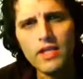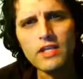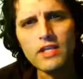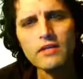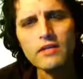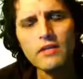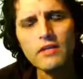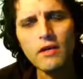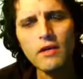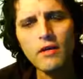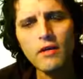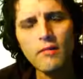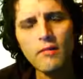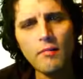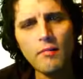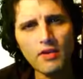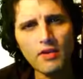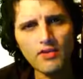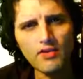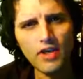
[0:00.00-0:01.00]
These
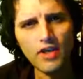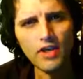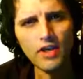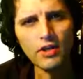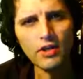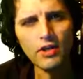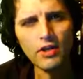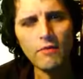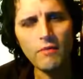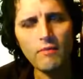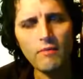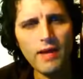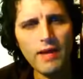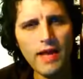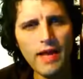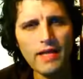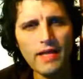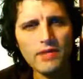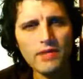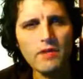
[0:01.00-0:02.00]
particular
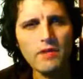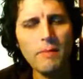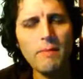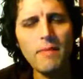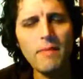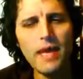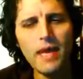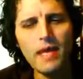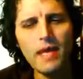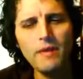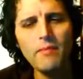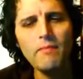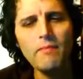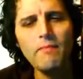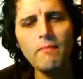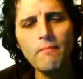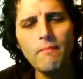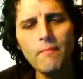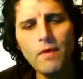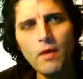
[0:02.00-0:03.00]
banks
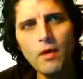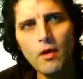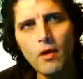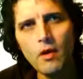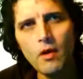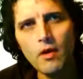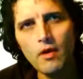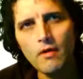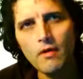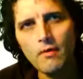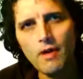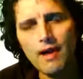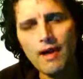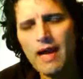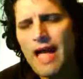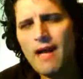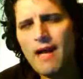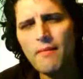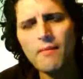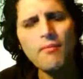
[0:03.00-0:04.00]
made
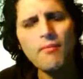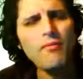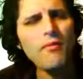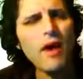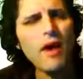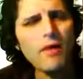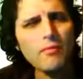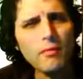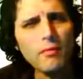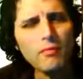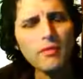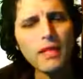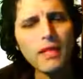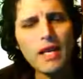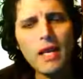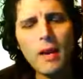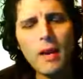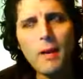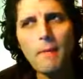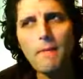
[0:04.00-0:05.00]

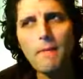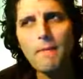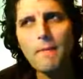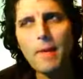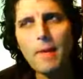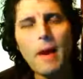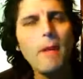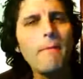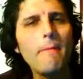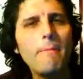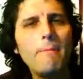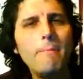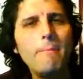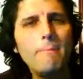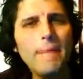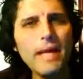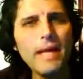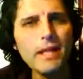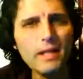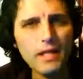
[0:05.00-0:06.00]
probably
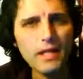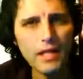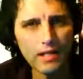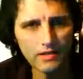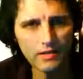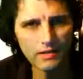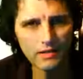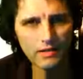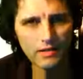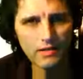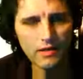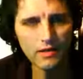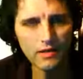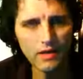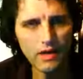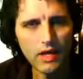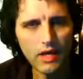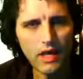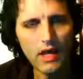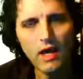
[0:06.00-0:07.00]
billions
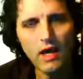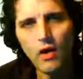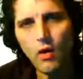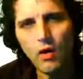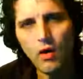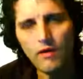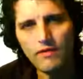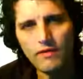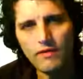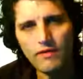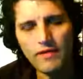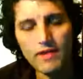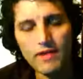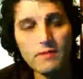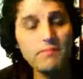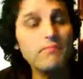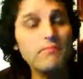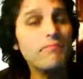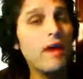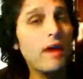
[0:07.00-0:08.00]
off
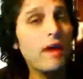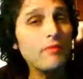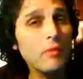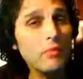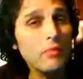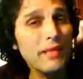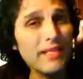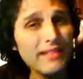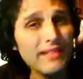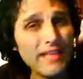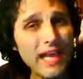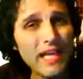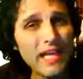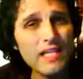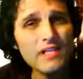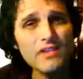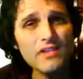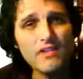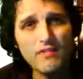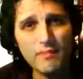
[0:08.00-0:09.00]
of this, probably
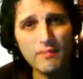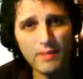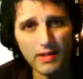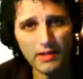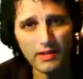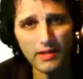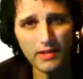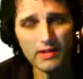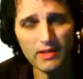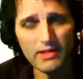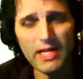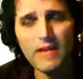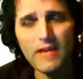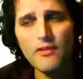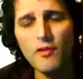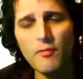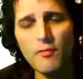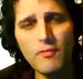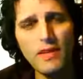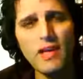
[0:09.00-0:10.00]
tens of
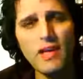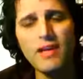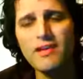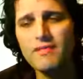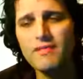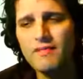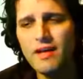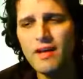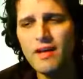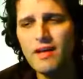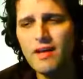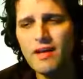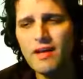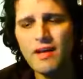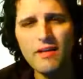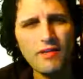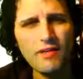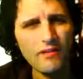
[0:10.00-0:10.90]
billions, and they're being